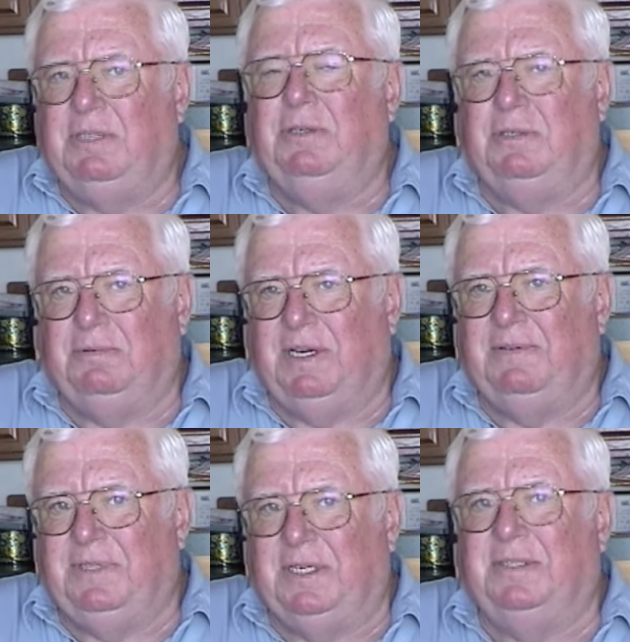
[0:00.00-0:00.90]
But Jules'
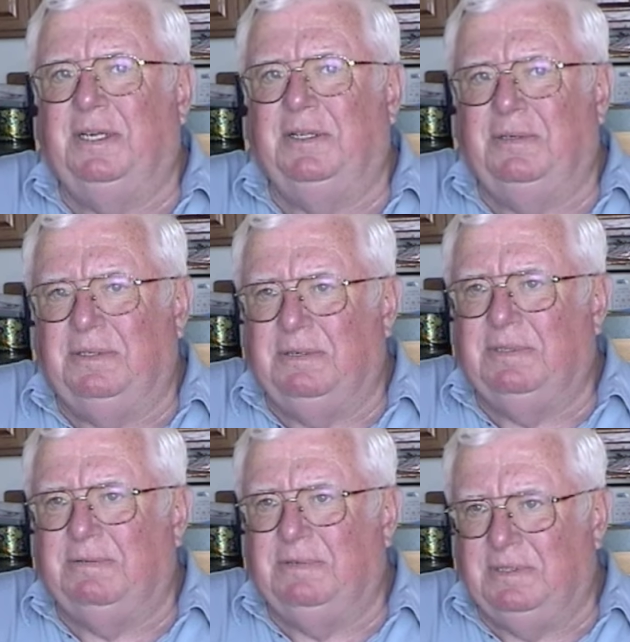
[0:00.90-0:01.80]
wife, she could sing too,
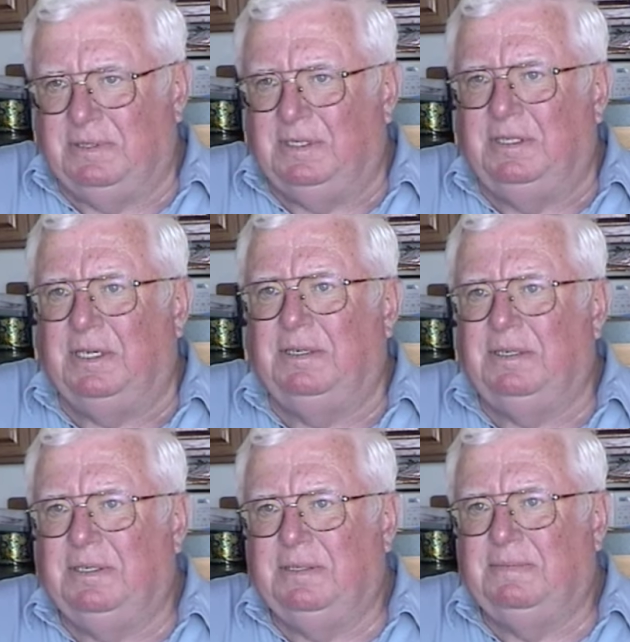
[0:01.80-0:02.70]
she was a real good
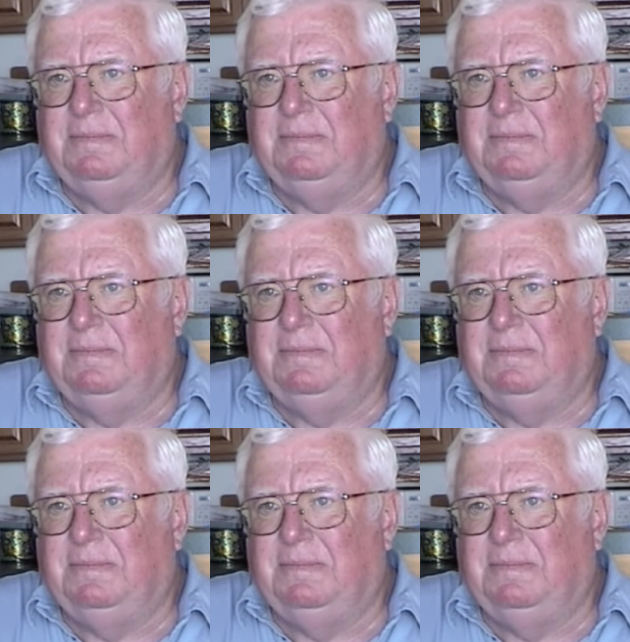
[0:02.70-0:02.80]
singer.